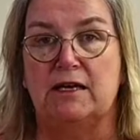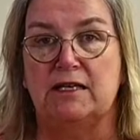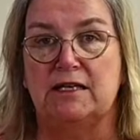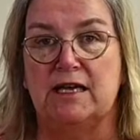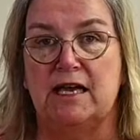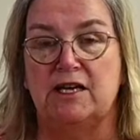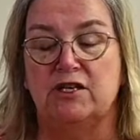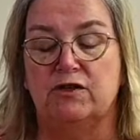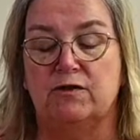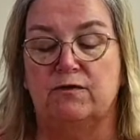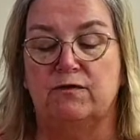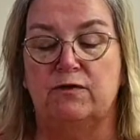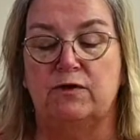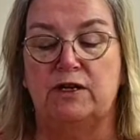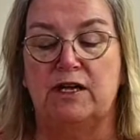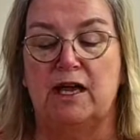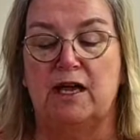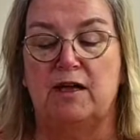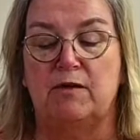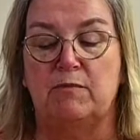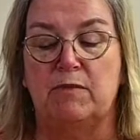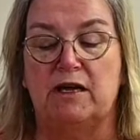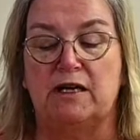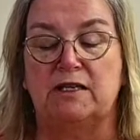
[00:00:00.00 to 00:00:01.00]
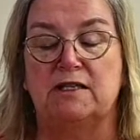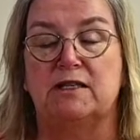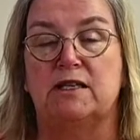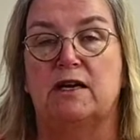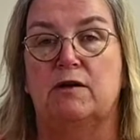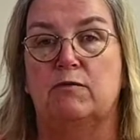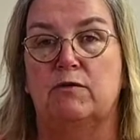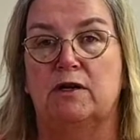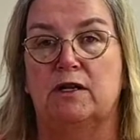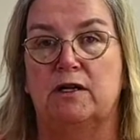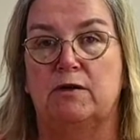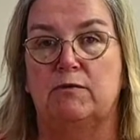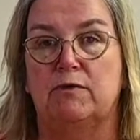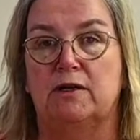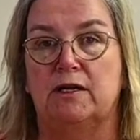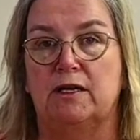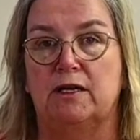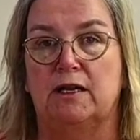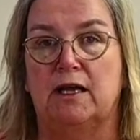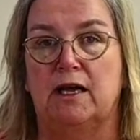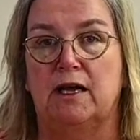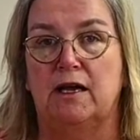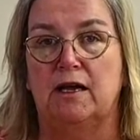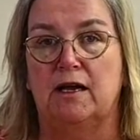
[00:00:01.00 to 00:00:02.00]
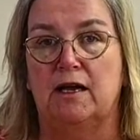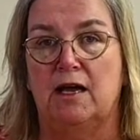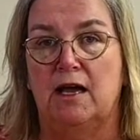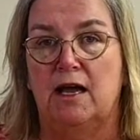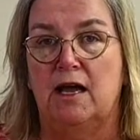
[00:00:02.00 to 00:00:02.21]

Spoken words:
the angel food cake mix that I really like.